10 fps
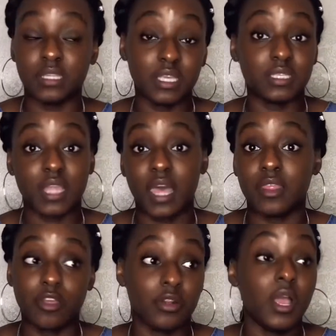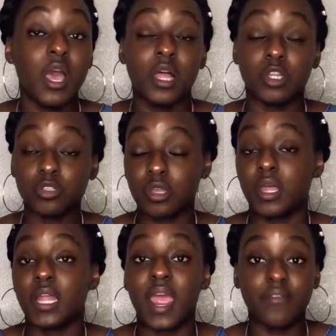this, that, third. Looked
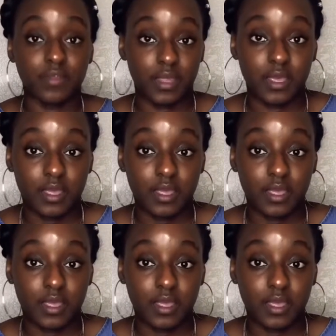online, everything.